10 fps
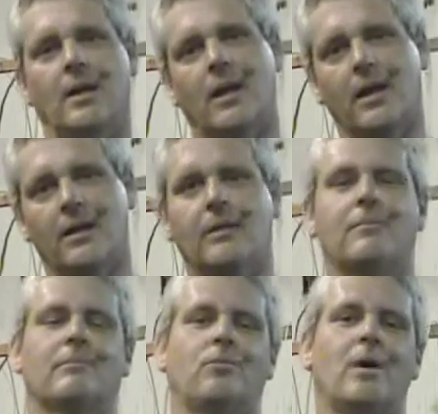and
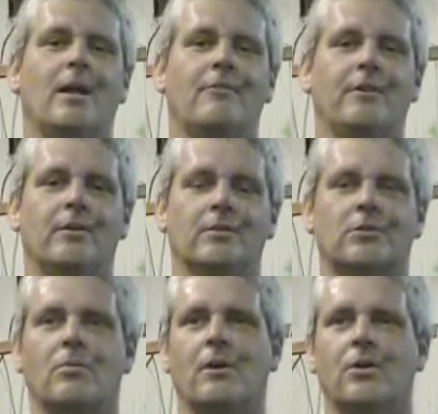while I've fielded
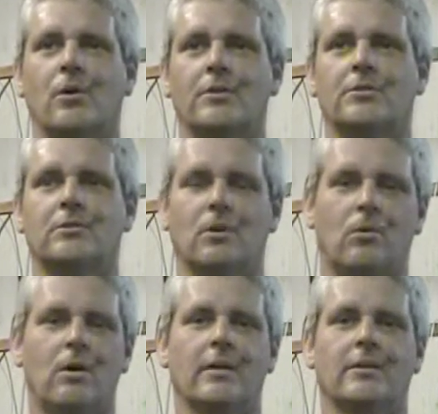so many questions on
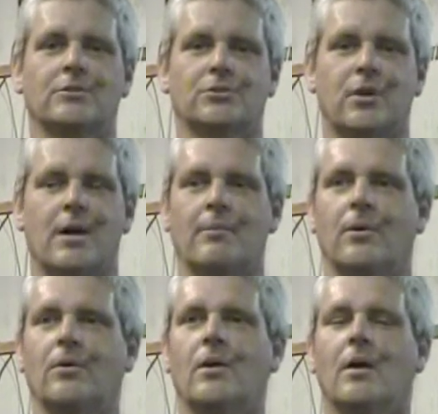what is Tribo,